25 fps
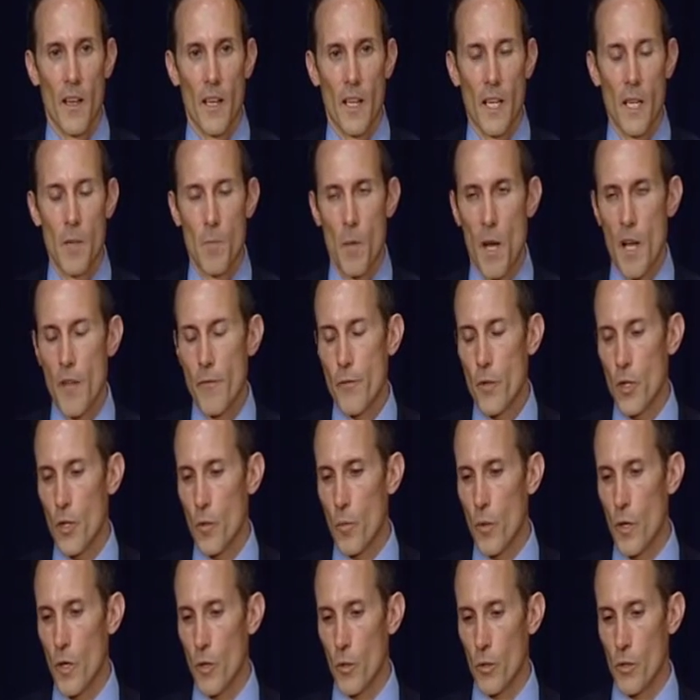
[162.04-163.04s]
In my
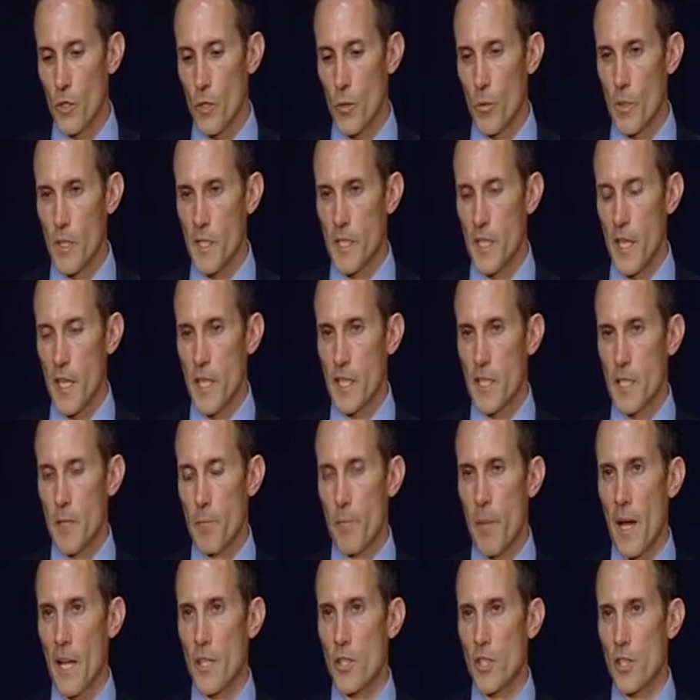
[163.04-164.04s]
view, we ought to assess
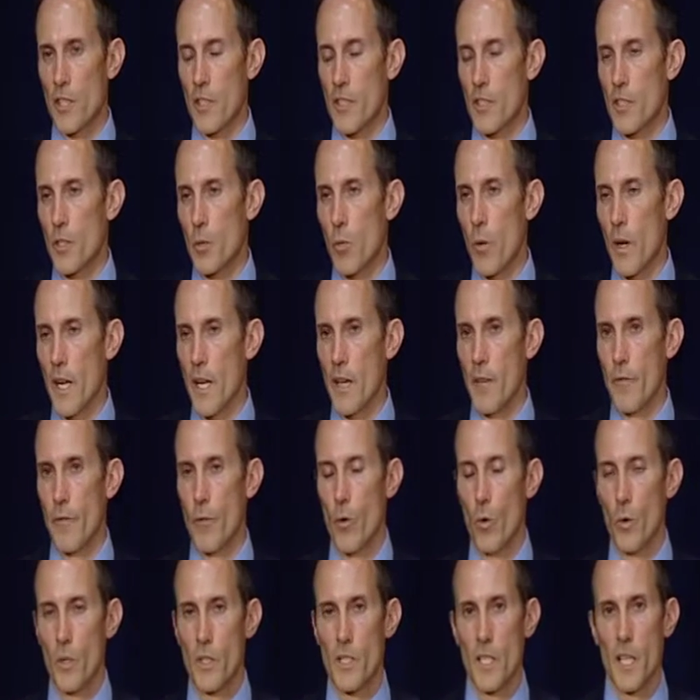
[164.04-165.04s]
Budget
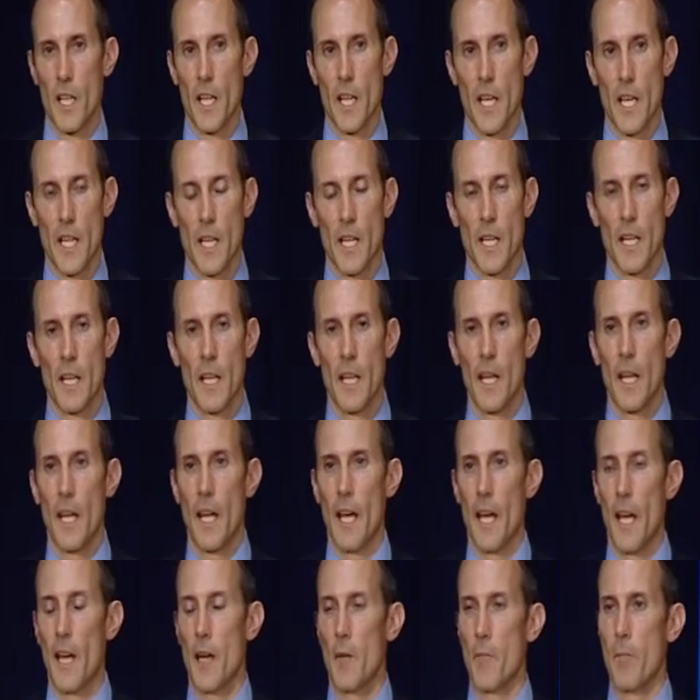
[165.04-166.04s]
2014
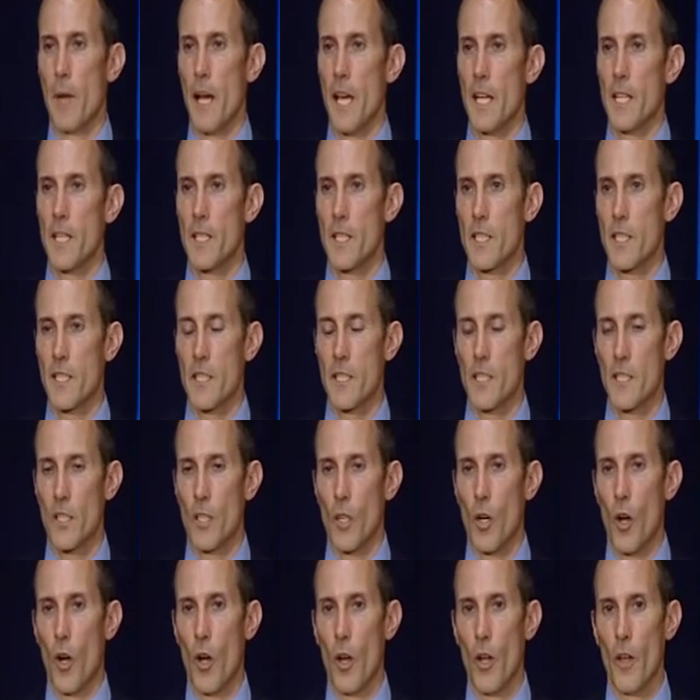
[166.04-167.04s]
based
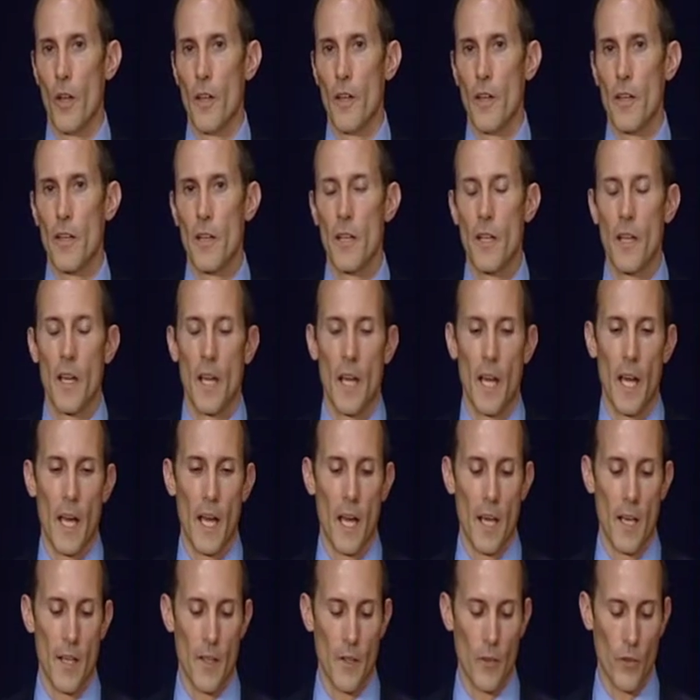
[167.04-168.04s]
on
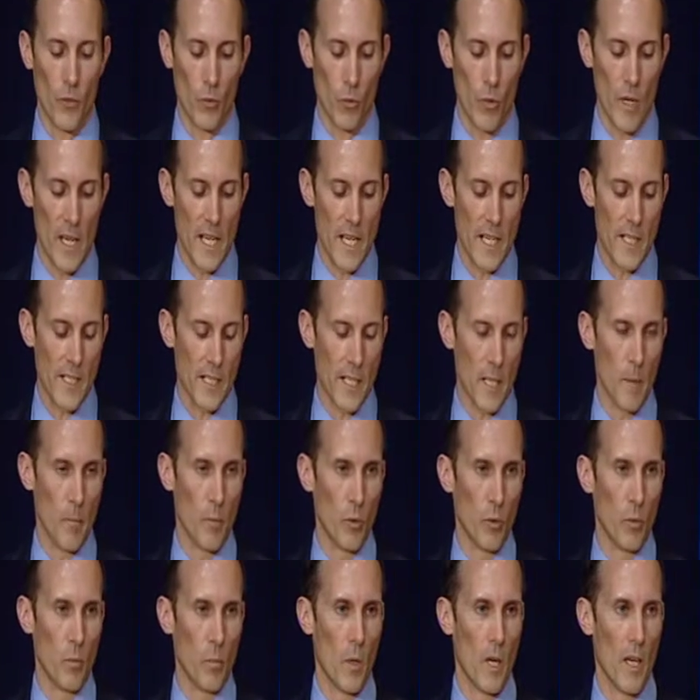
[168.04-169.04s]
three
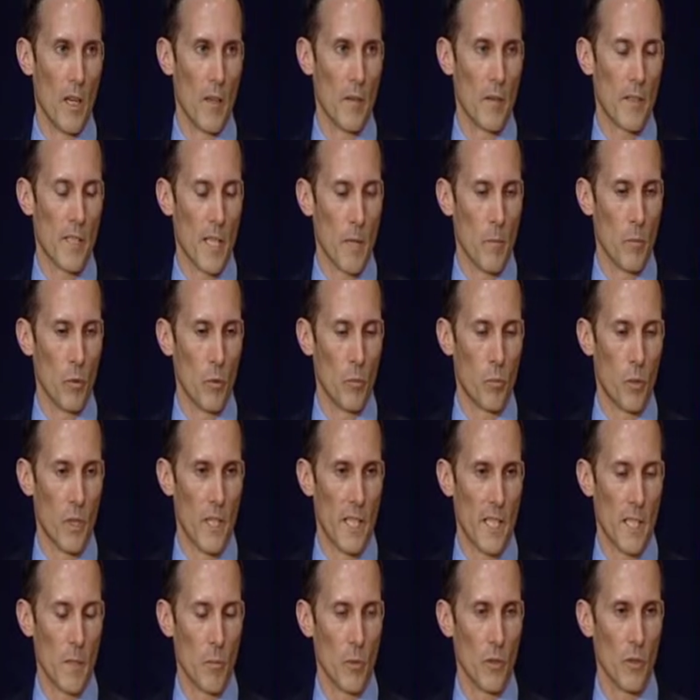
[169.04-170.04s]
simple
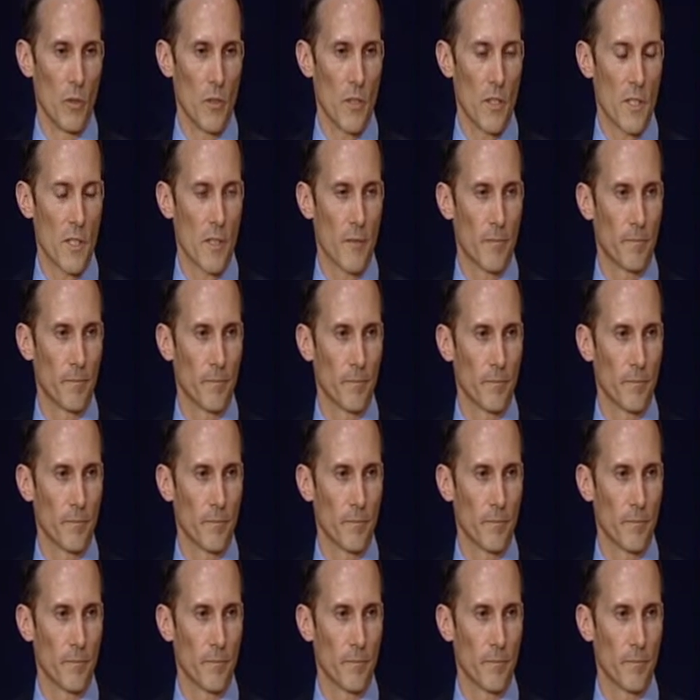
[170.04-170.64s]
principles.